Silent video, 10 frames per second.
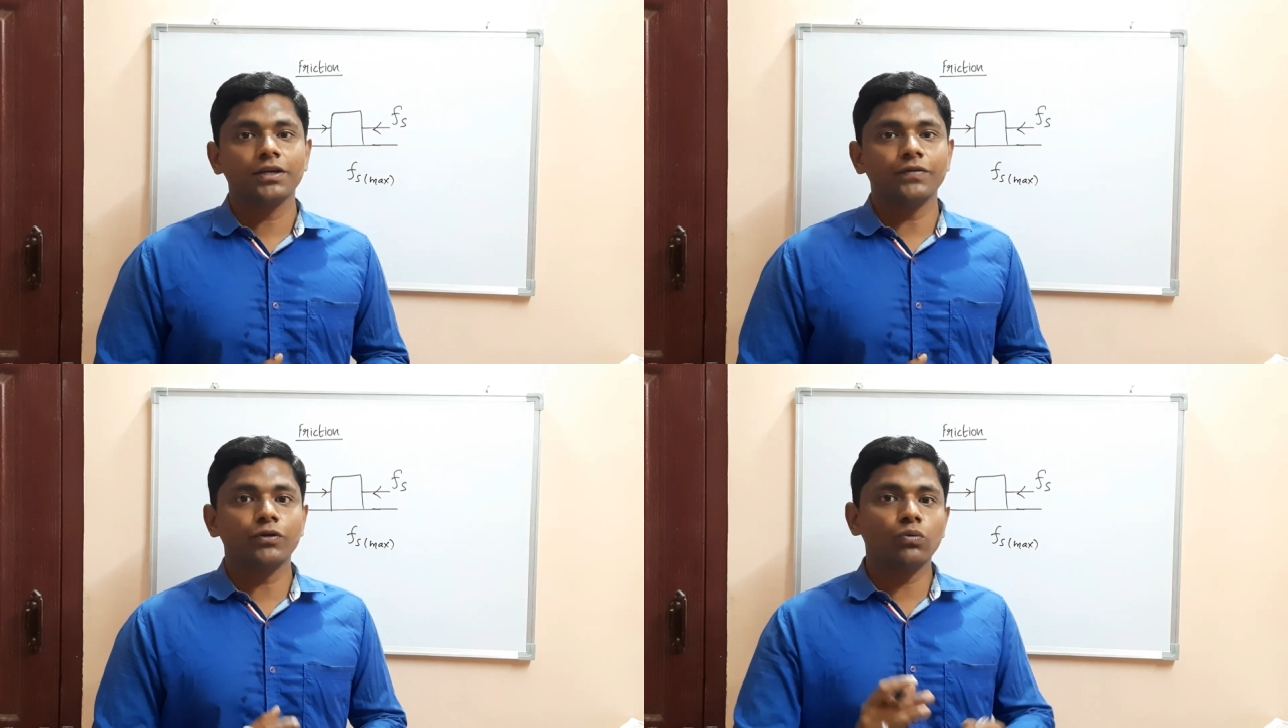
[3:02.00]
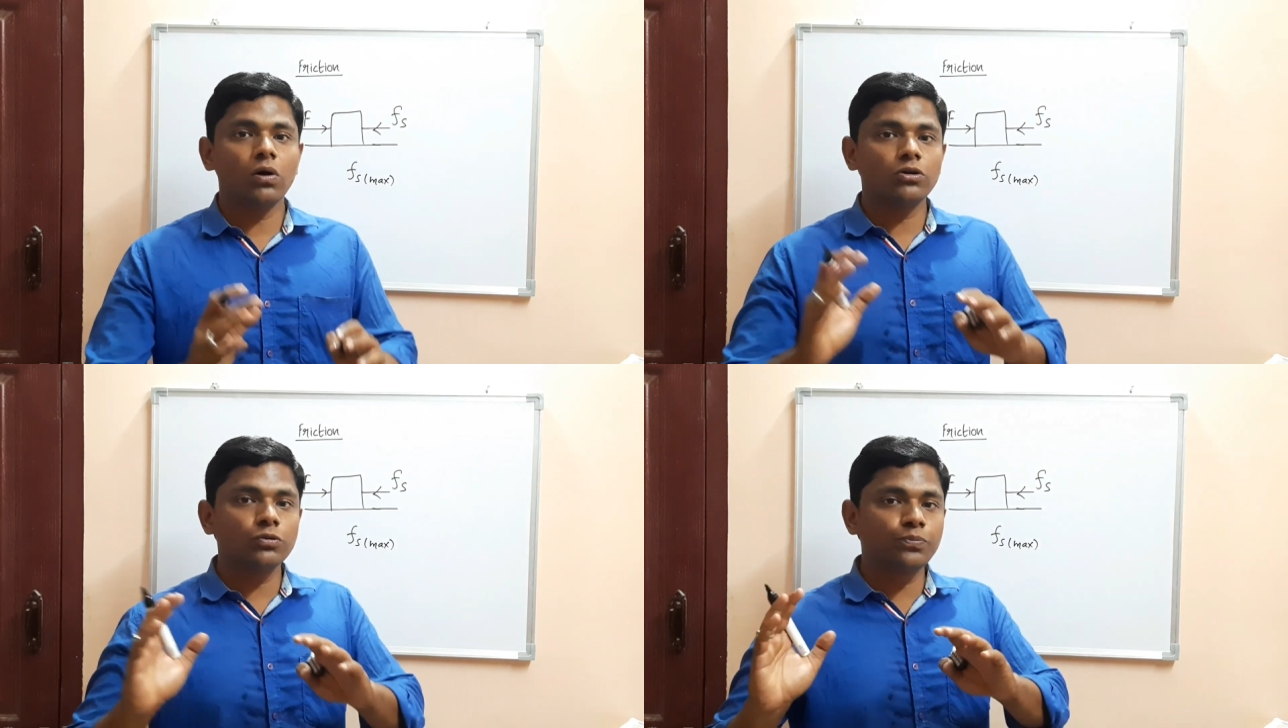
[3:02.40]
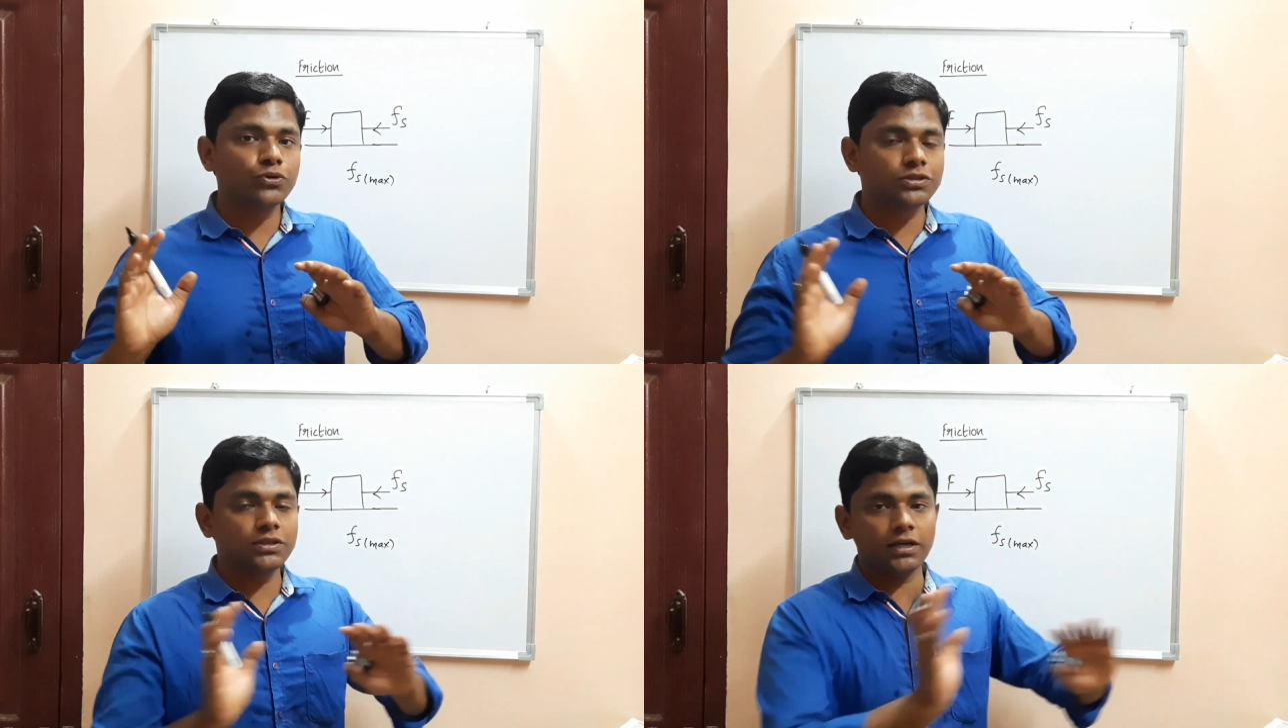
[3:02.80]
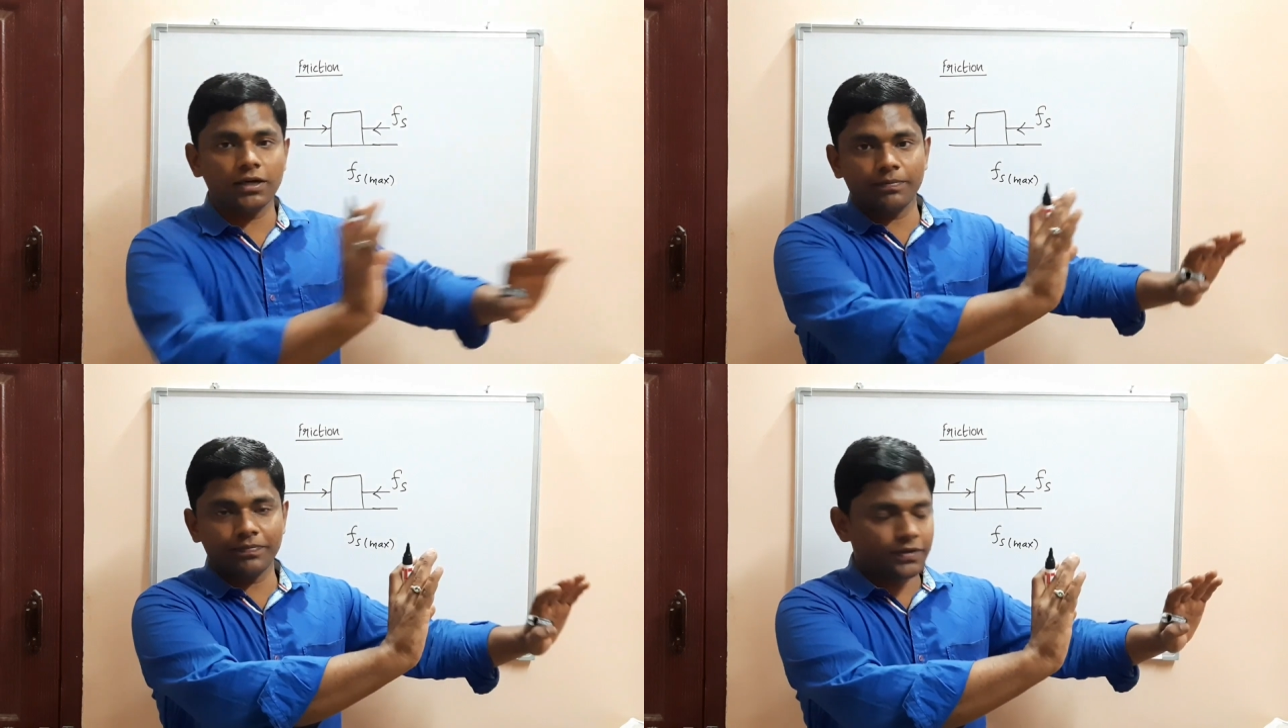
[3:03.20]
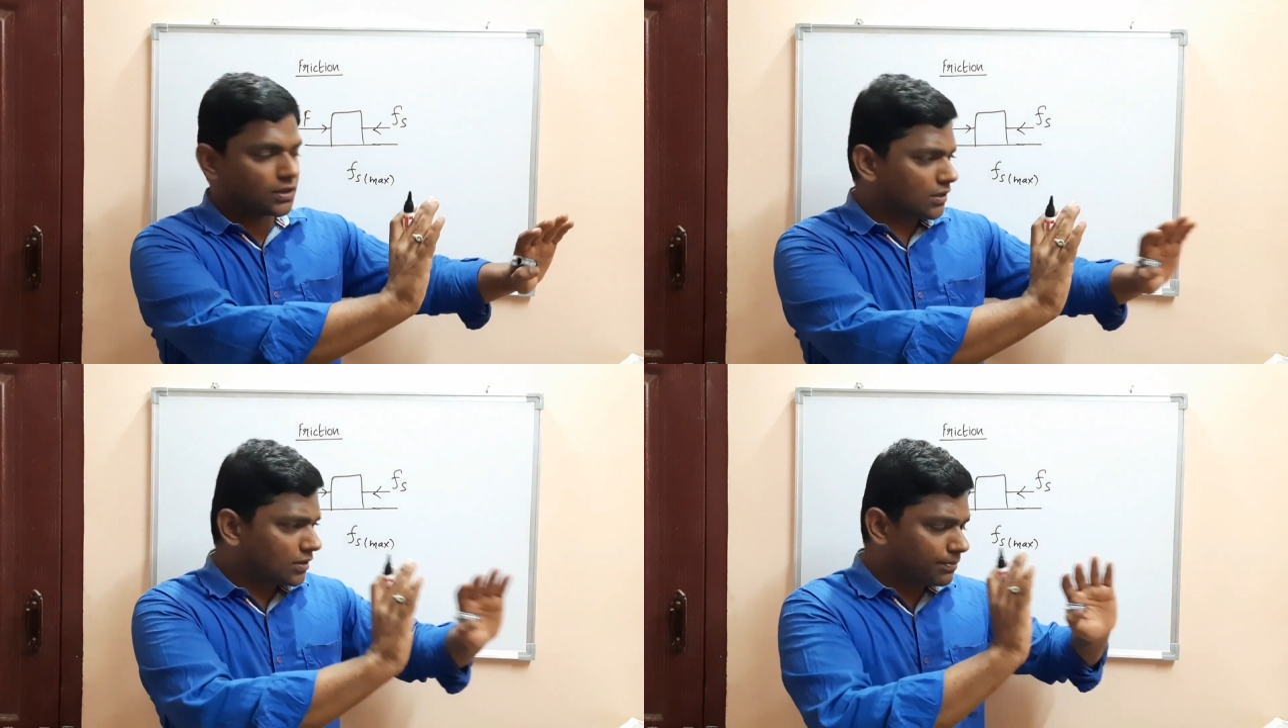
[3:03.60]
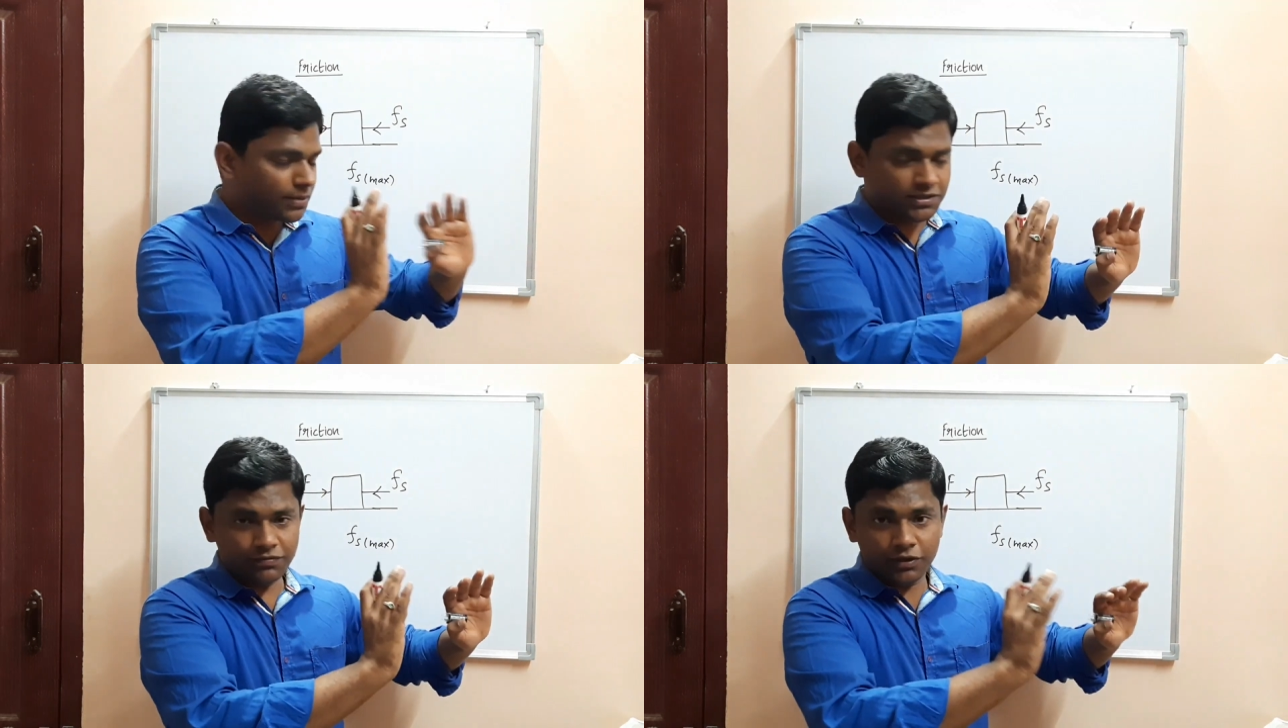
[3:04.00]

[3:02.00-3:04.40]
If you want to push the bus